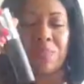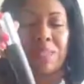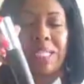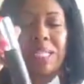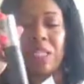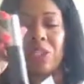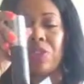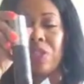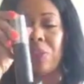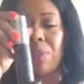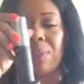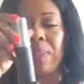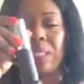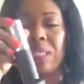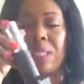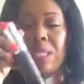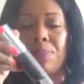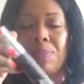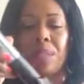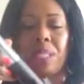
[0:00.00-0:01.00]
But yeah, so I
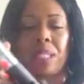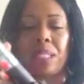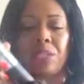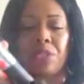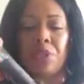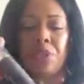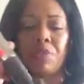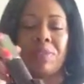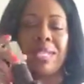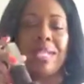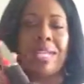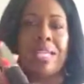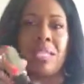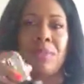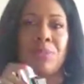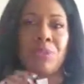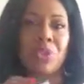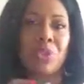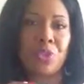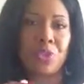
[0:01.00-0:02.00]
picked up these 3
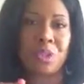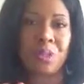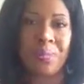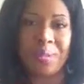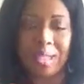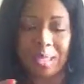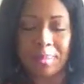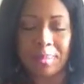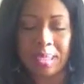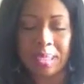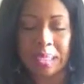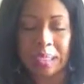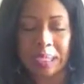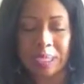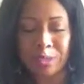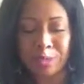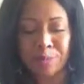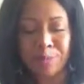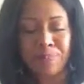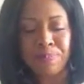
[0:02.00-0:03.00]
items during the VIB
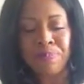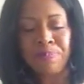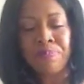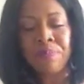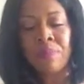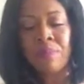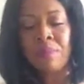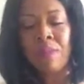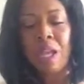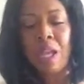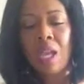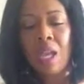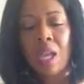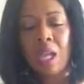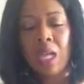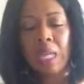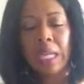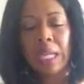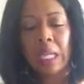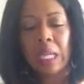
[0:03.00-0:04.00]
sale.
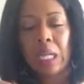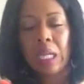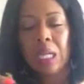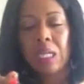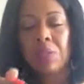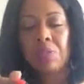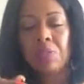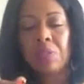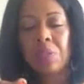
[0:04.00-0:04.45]
And